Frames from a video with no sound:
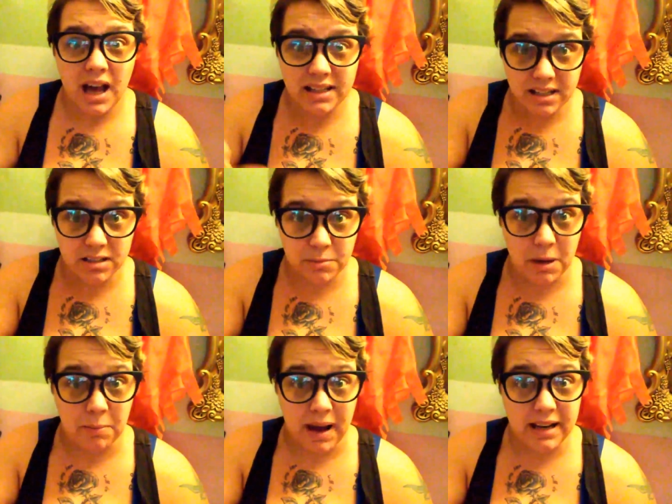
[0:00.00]
I tell them
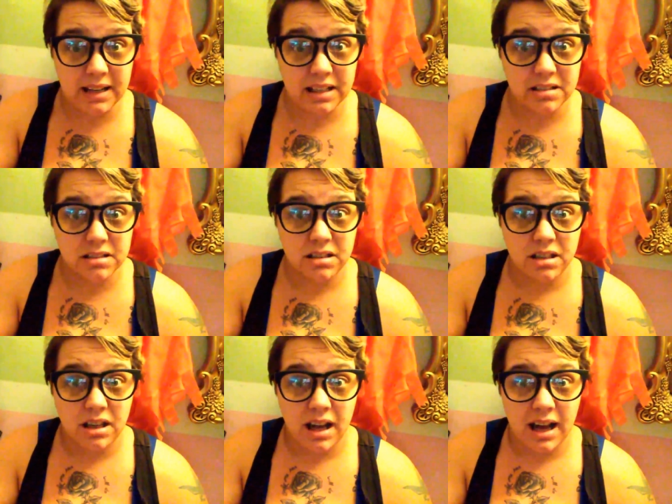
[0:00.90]
how bad it is.
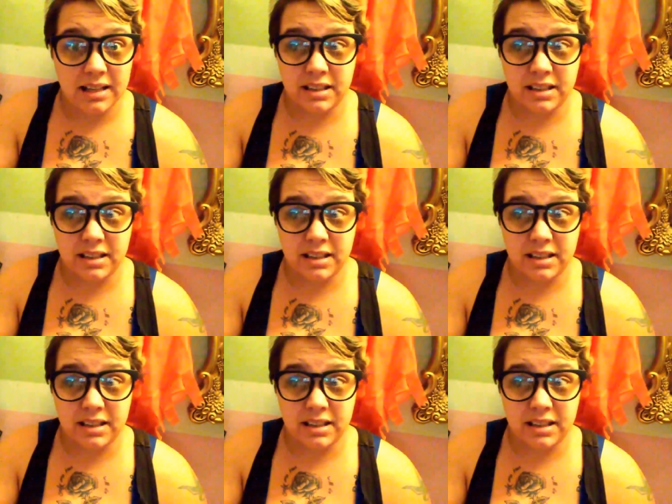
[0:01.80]
I